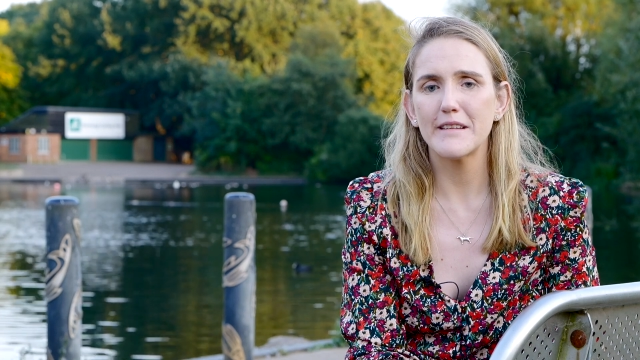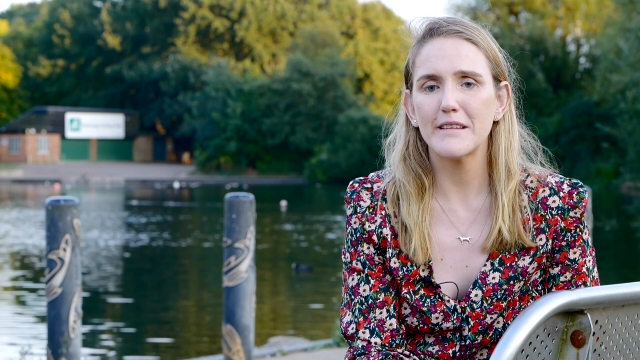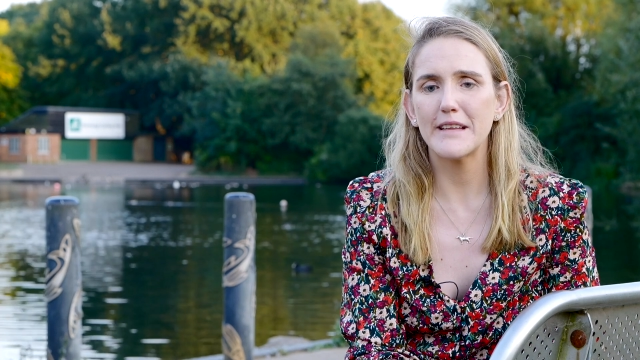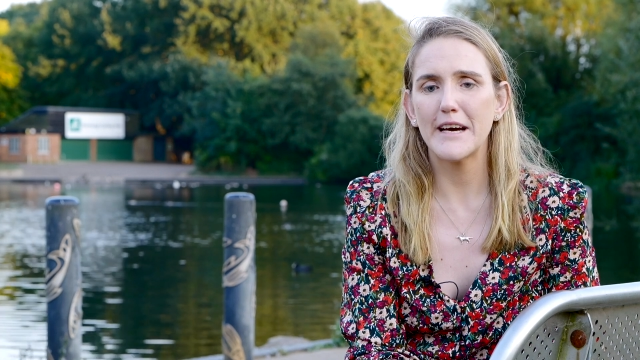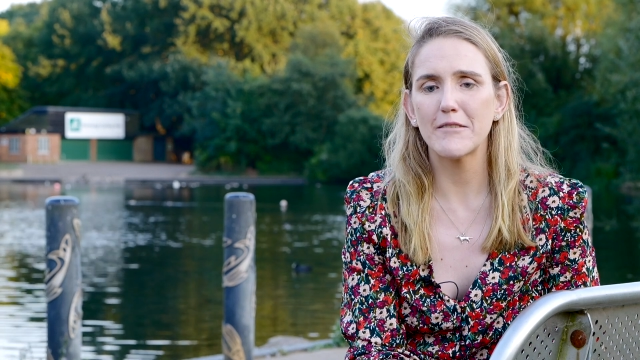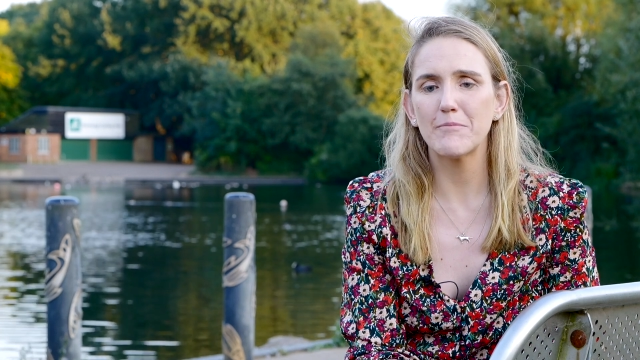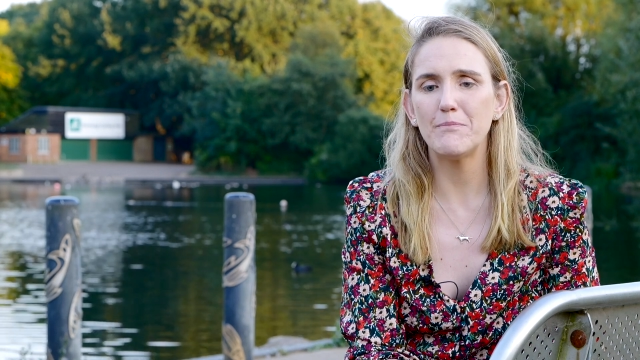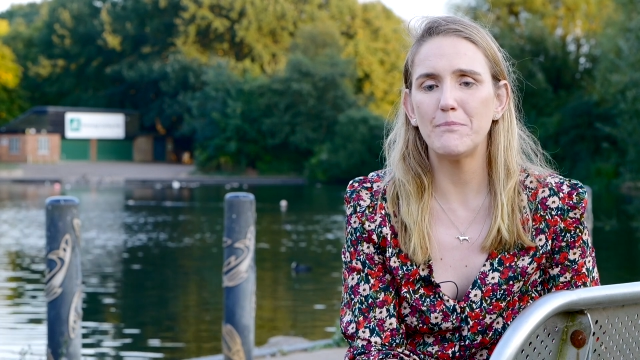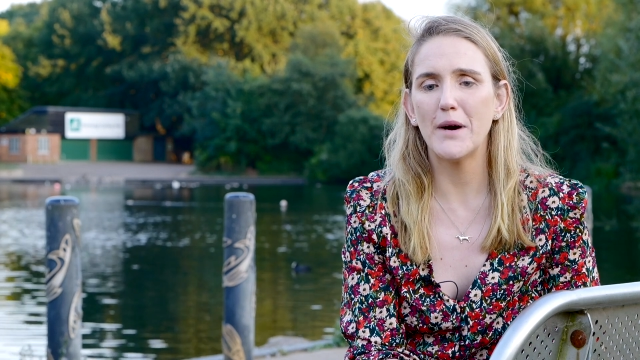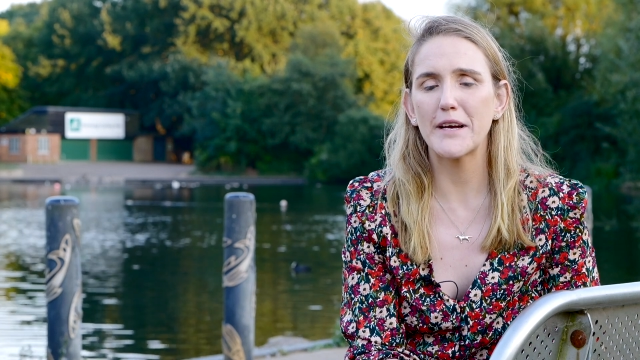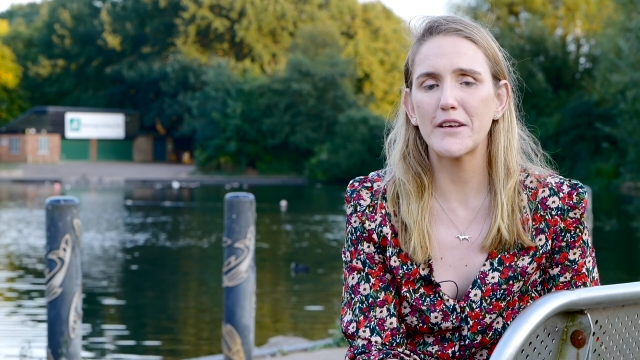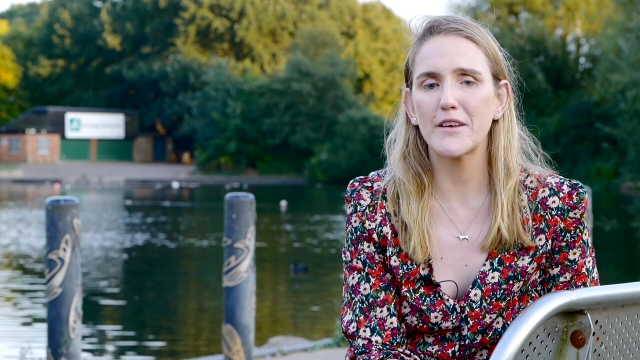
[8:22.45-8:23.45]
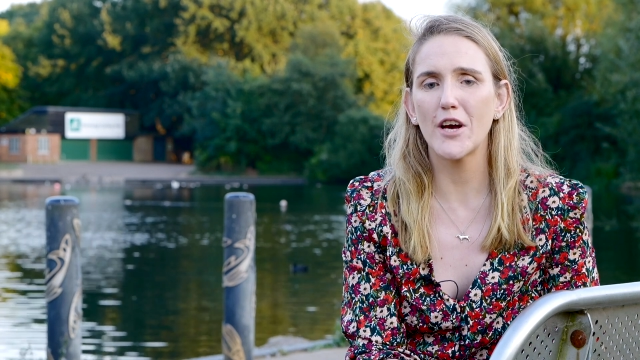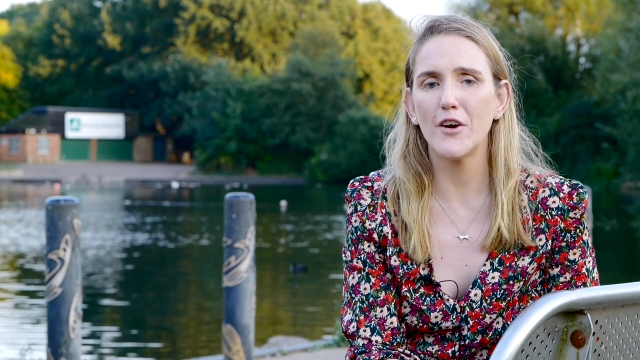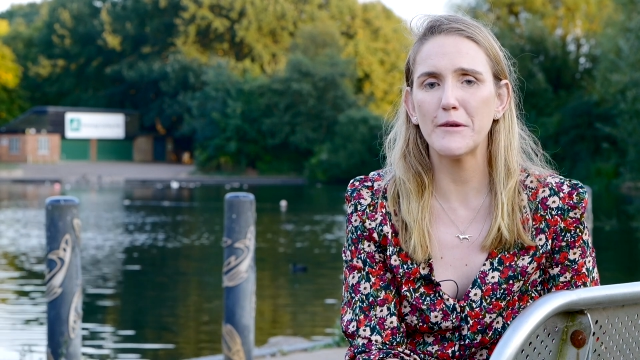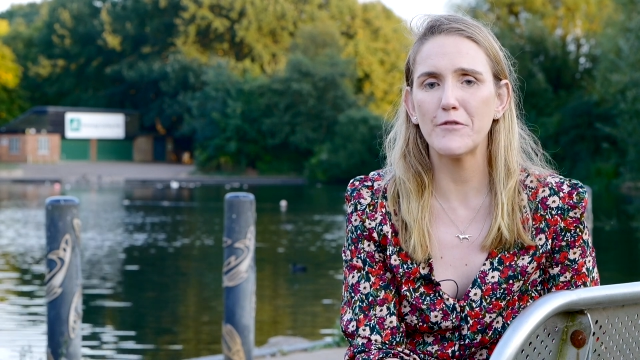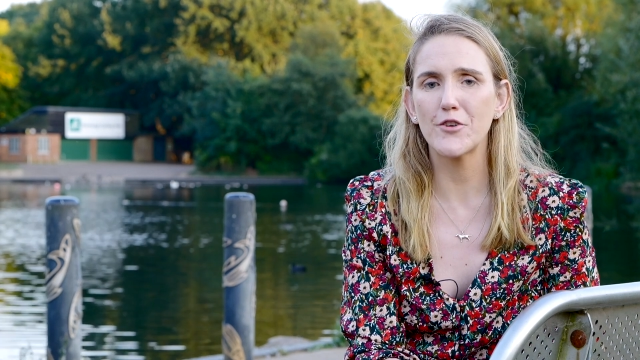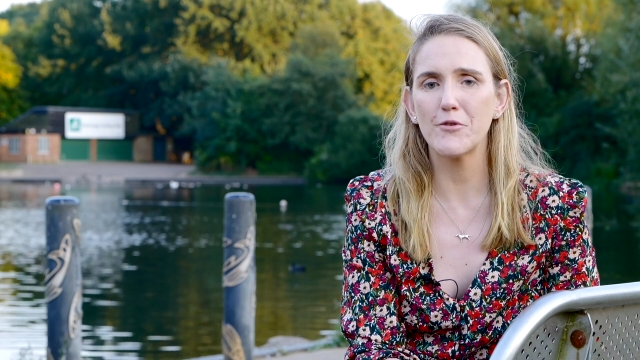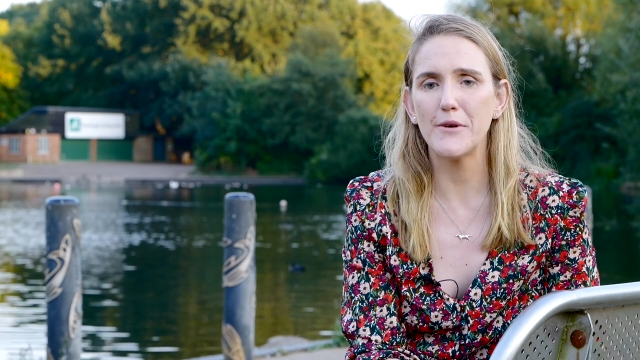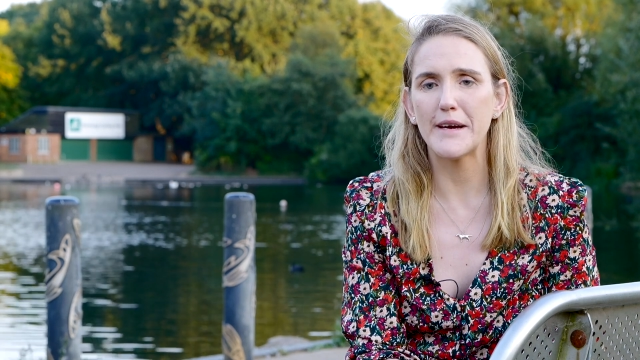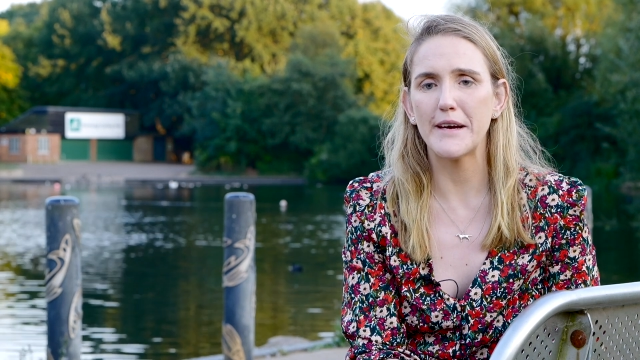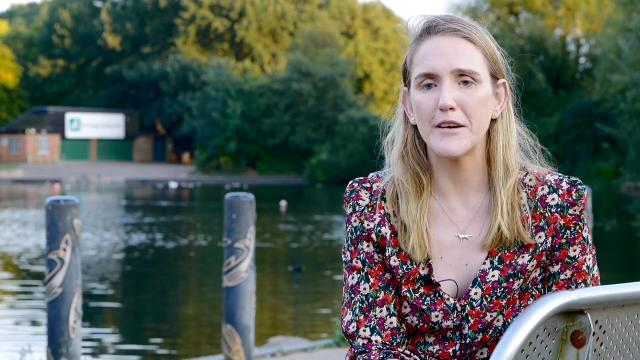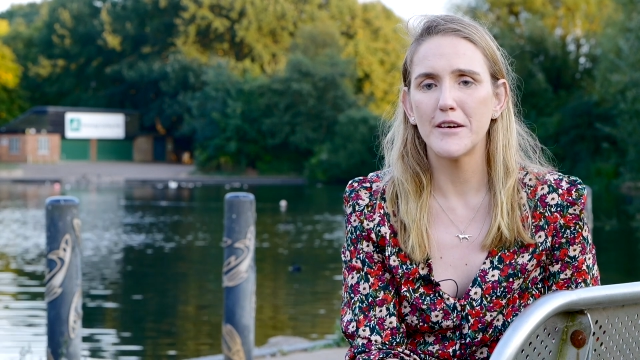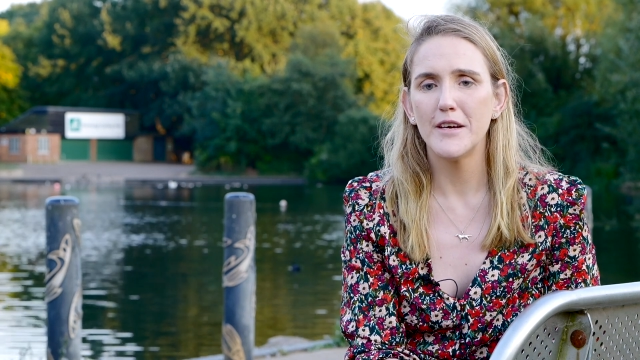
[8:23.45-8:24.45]
that by going through
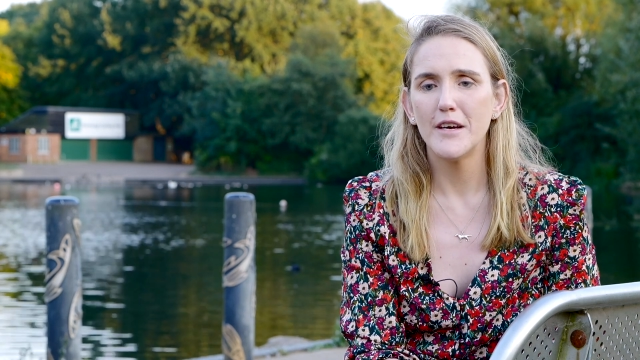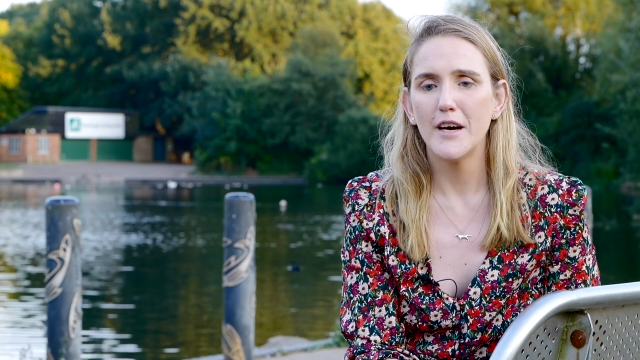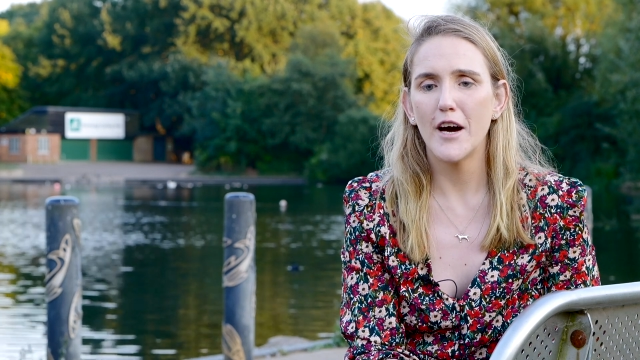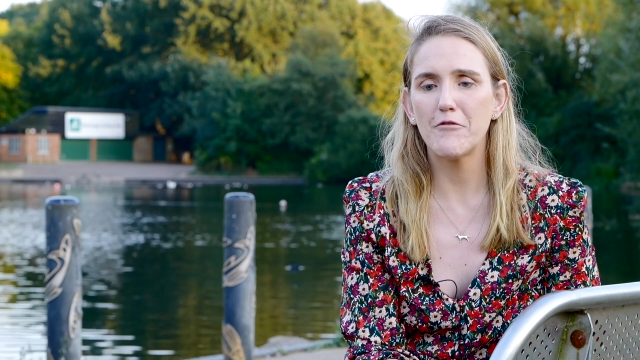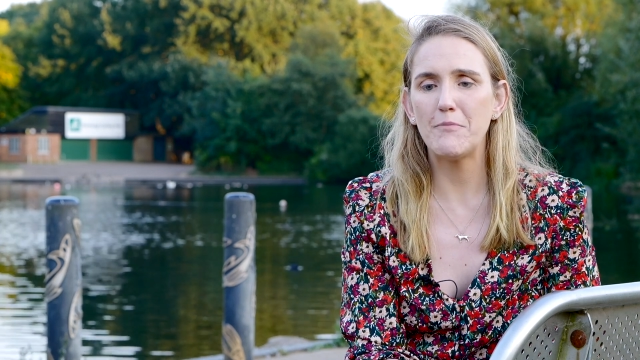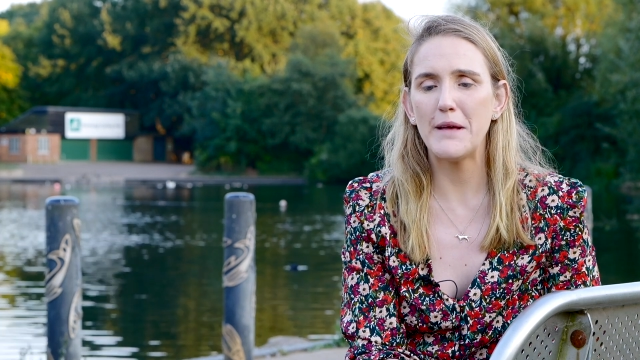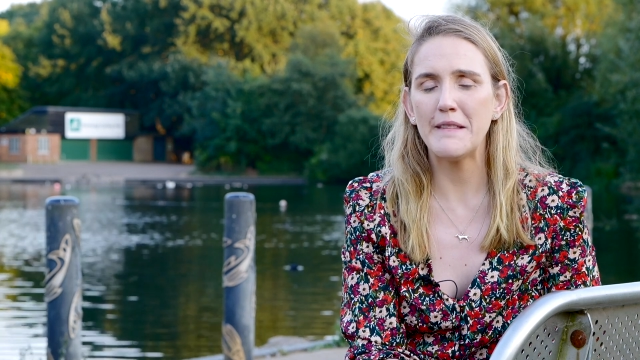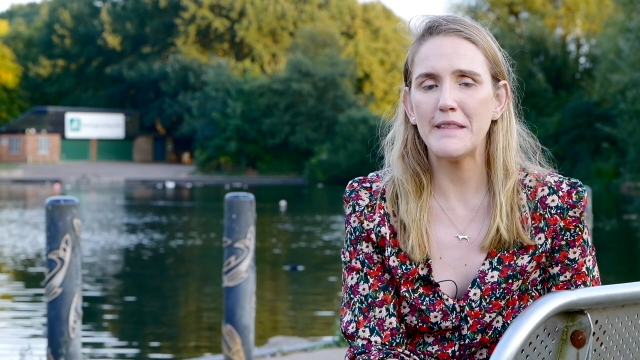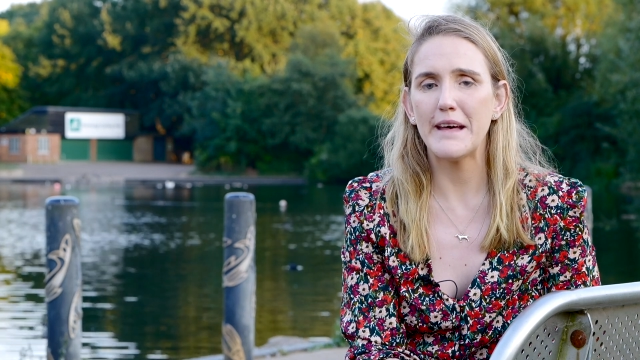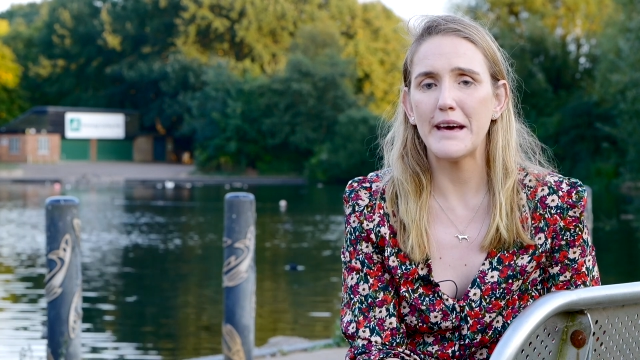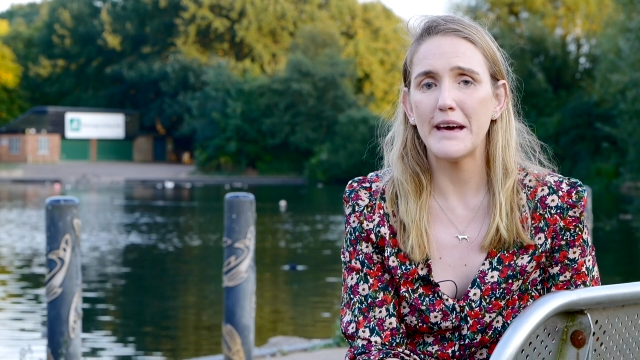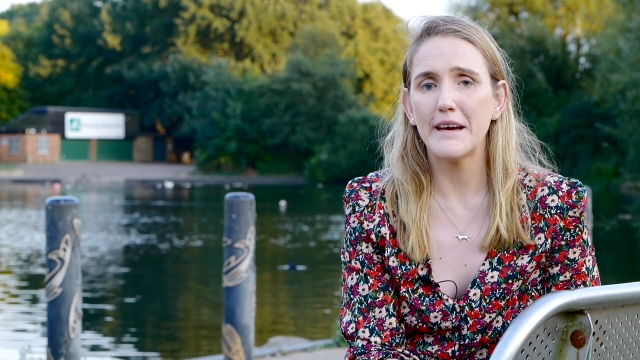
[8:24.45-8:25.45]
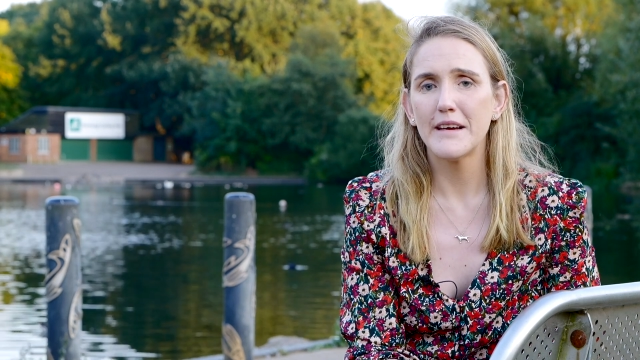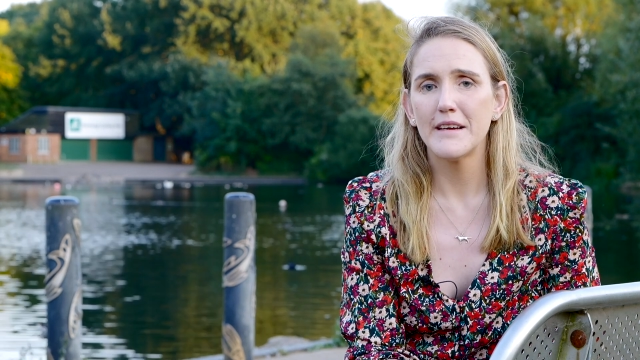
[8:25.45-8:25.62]
it, I've been there.